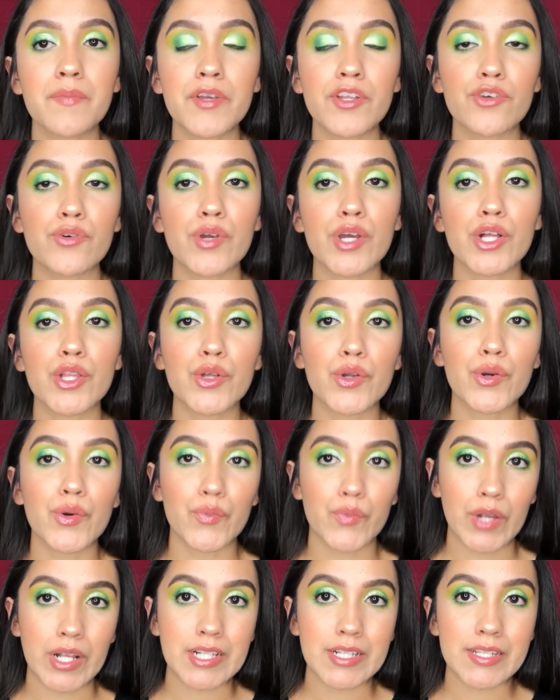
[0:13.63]
to be doing a little
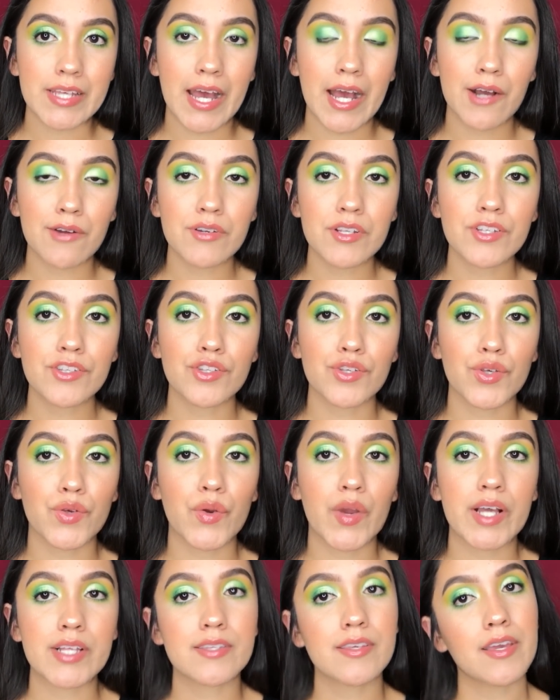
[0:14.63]
rundown so you guys